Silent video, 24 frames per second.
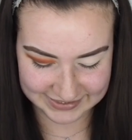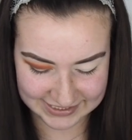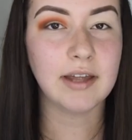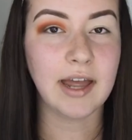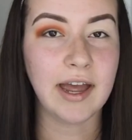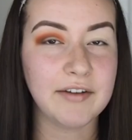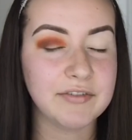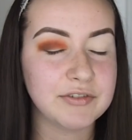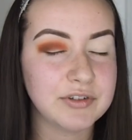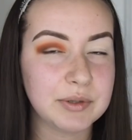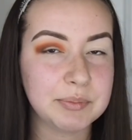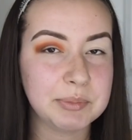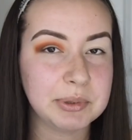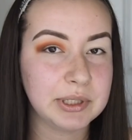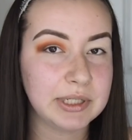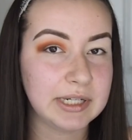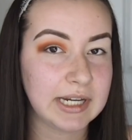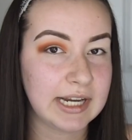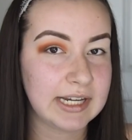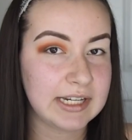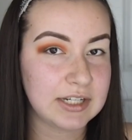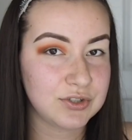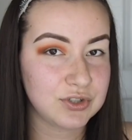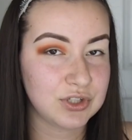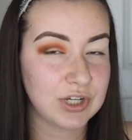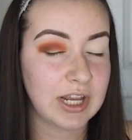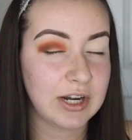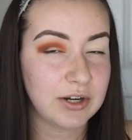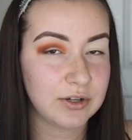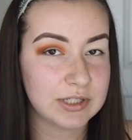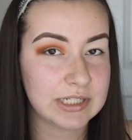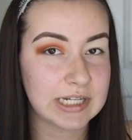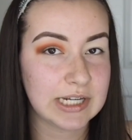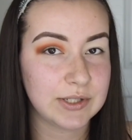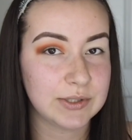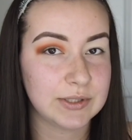After I put any
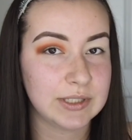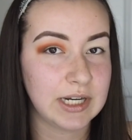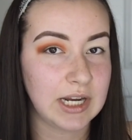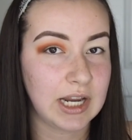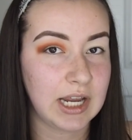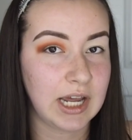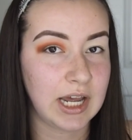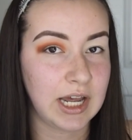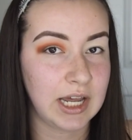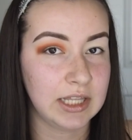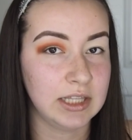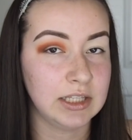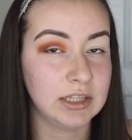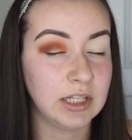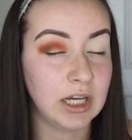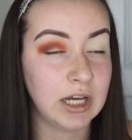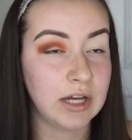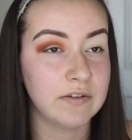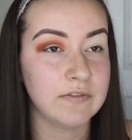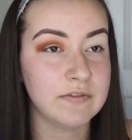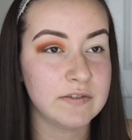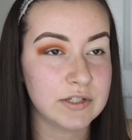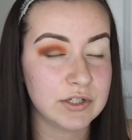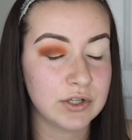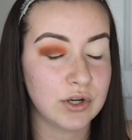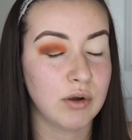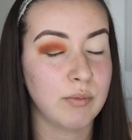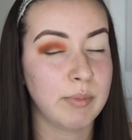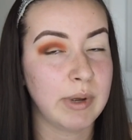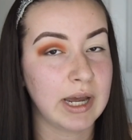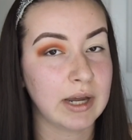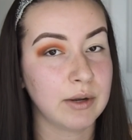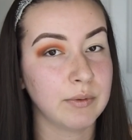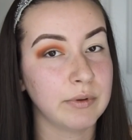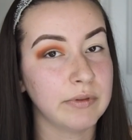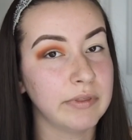shadow down, I love to go
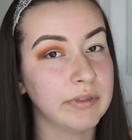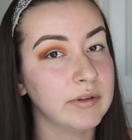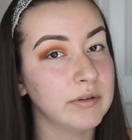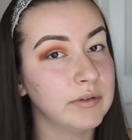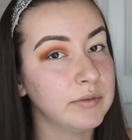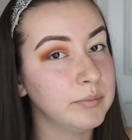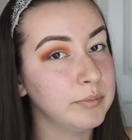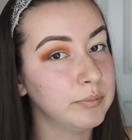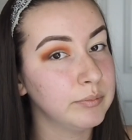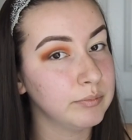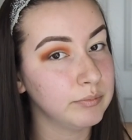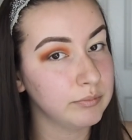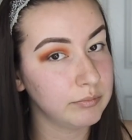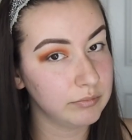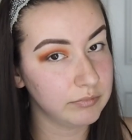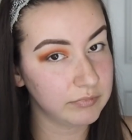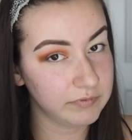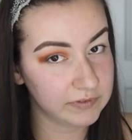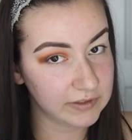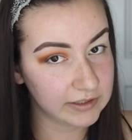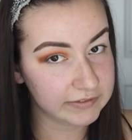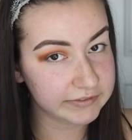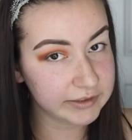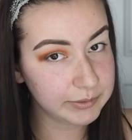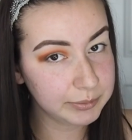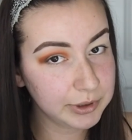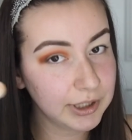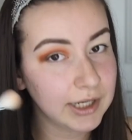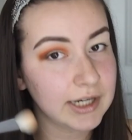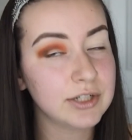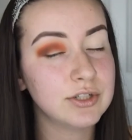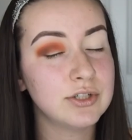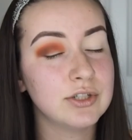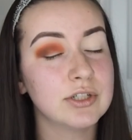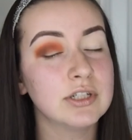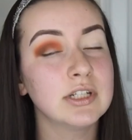back with a fluffy
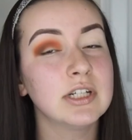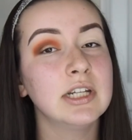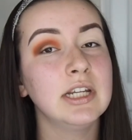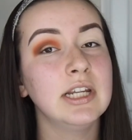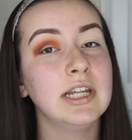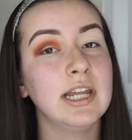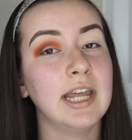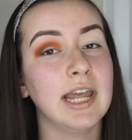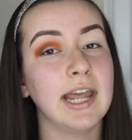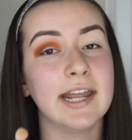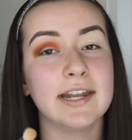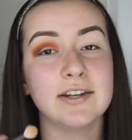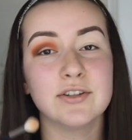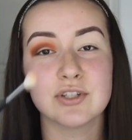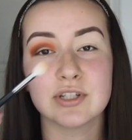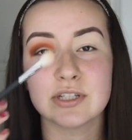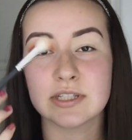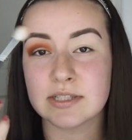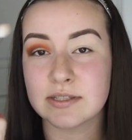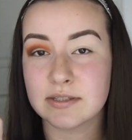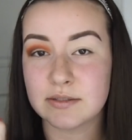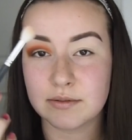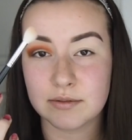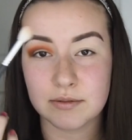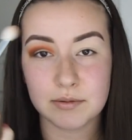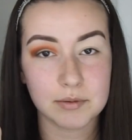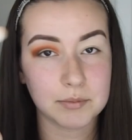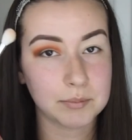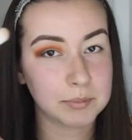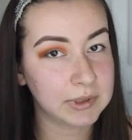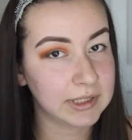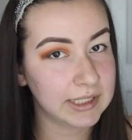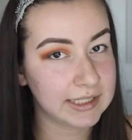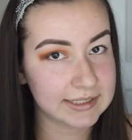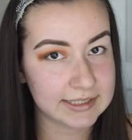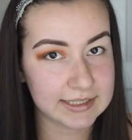brush and just
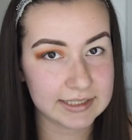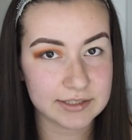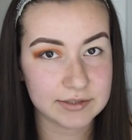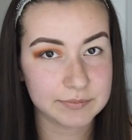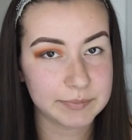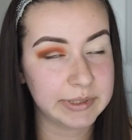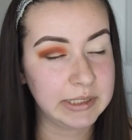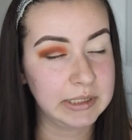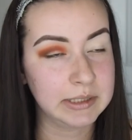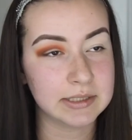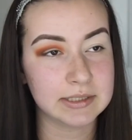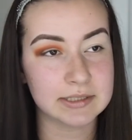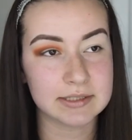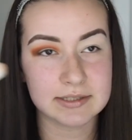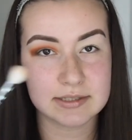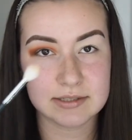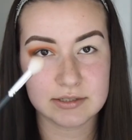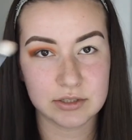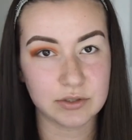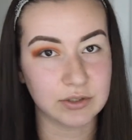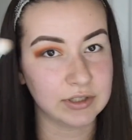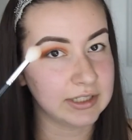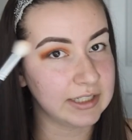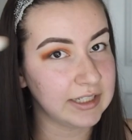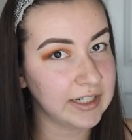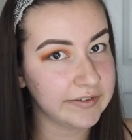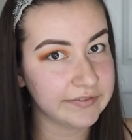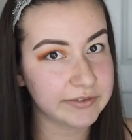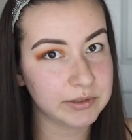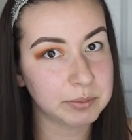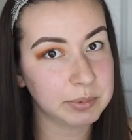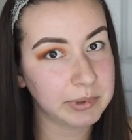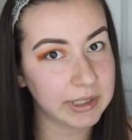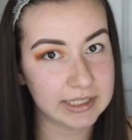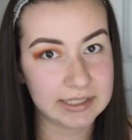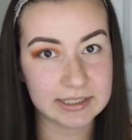blend it because you can
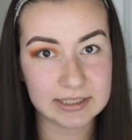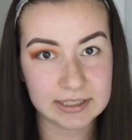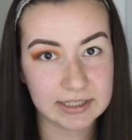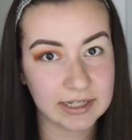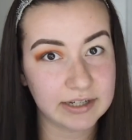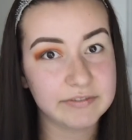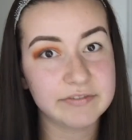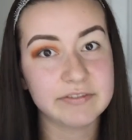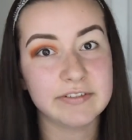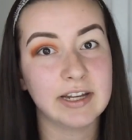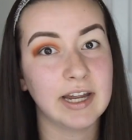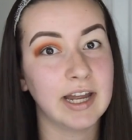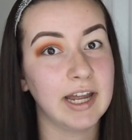never blend enough.